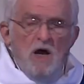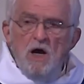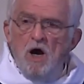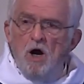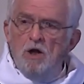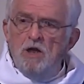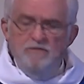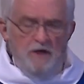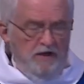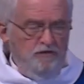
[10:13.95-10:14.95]
all of
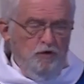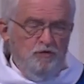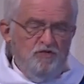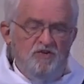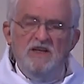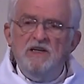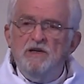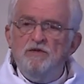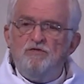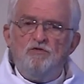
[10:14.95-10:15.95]
us whose sin
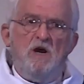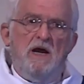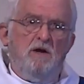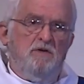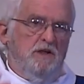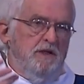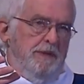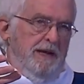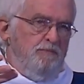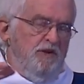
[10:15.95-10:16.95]
is drowned in the
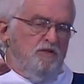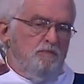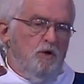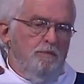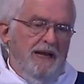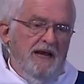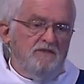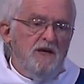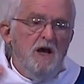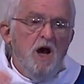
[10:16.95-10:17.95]
baptismal bath,
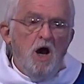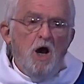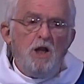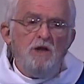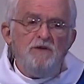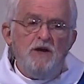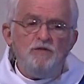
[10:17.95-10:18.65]
all of us who